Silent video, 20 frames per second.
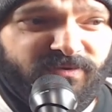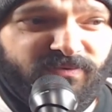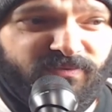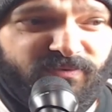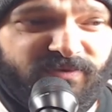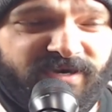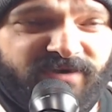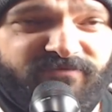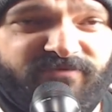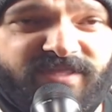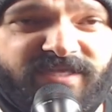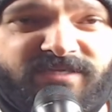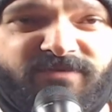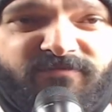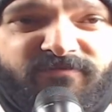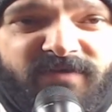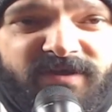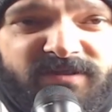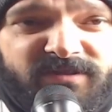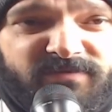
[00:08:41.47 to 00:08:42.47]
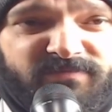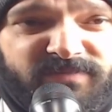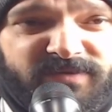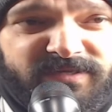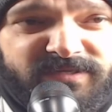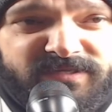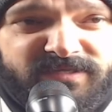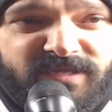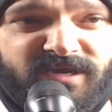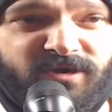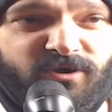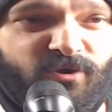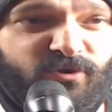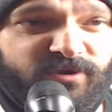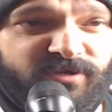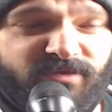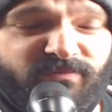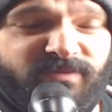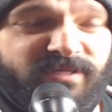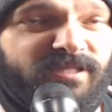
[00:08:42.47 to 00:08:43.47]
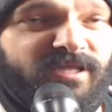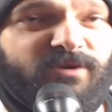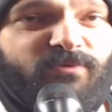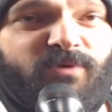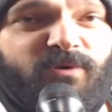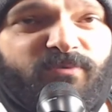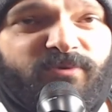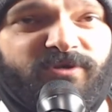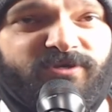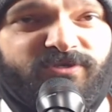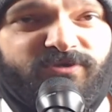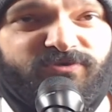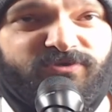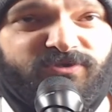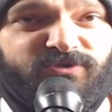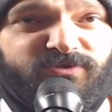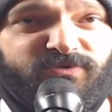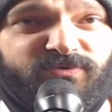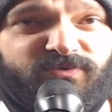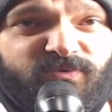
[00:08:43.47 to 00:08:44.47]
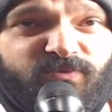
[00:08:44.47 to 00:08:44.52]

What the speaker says: whatever they develop, it's not going to be like what we're used to.